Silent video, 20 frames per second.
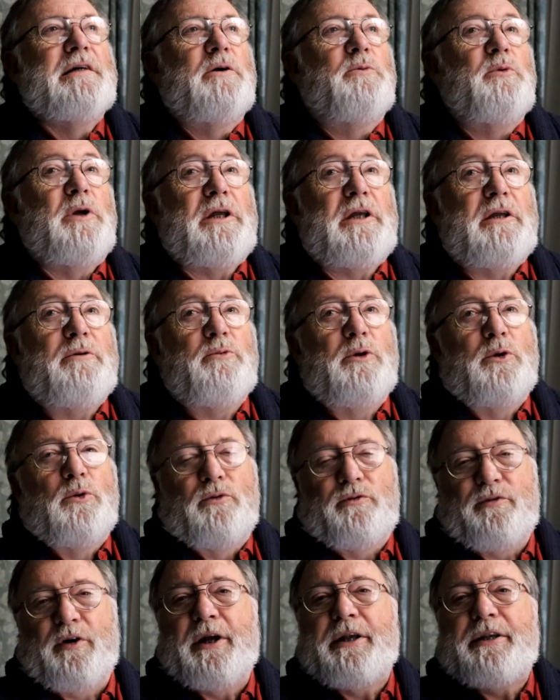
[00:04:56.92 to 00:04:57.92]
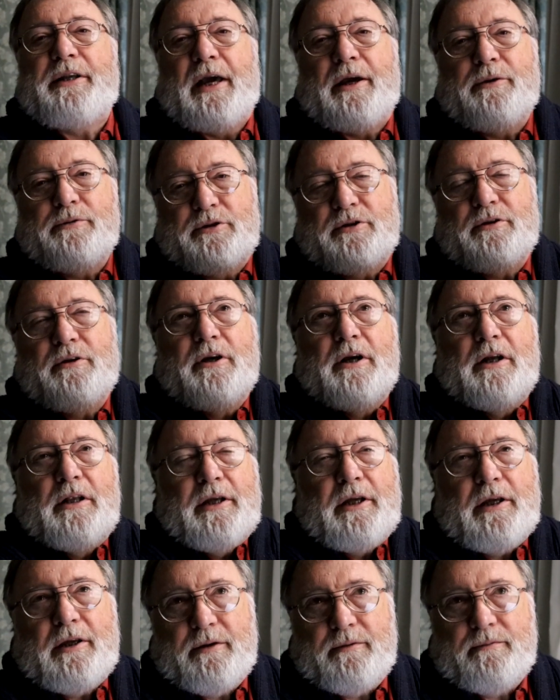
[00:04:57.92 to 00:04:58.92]
We will find out
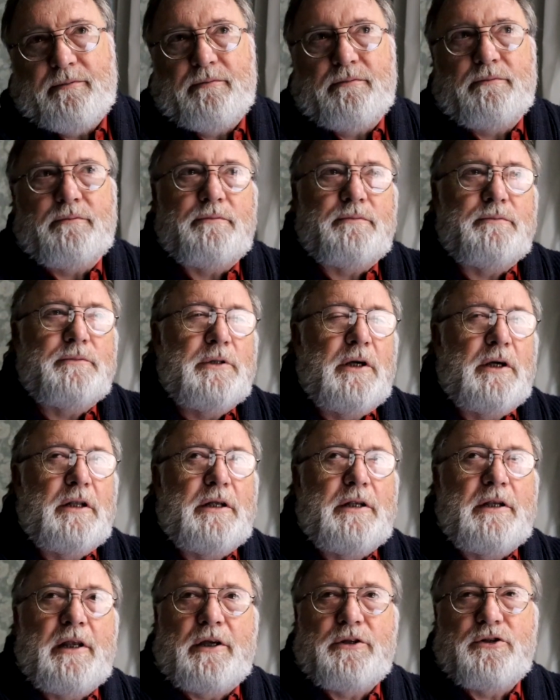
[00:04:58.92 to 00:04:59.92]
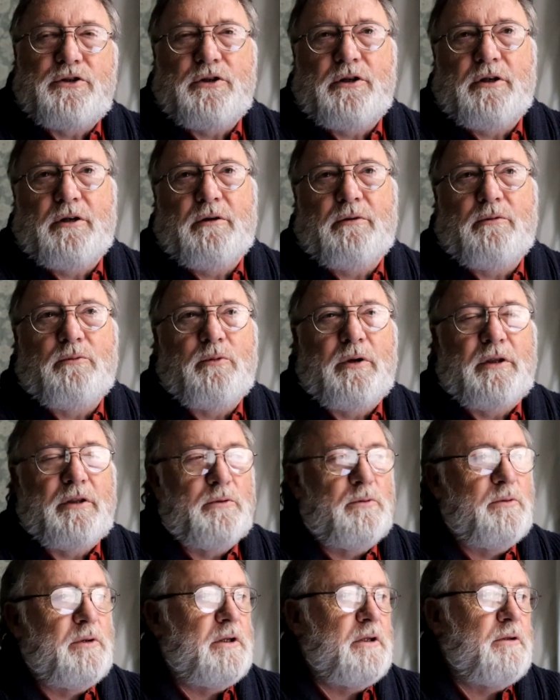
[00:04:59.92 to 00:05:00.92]
early next year whether
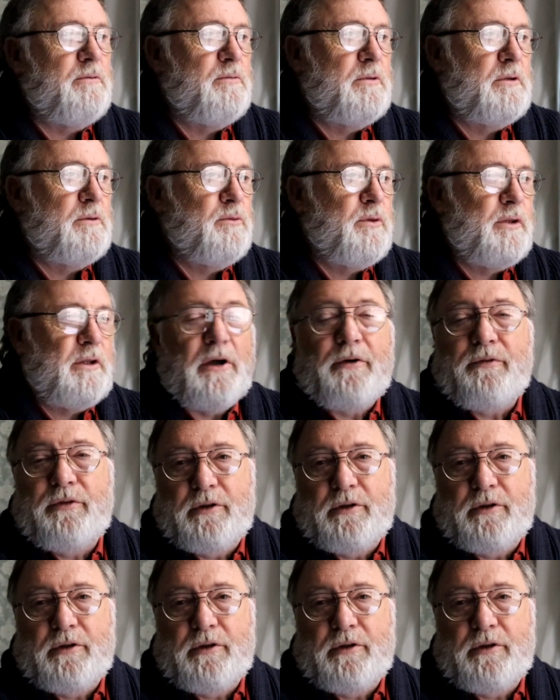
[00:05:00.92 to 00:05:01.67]
we've got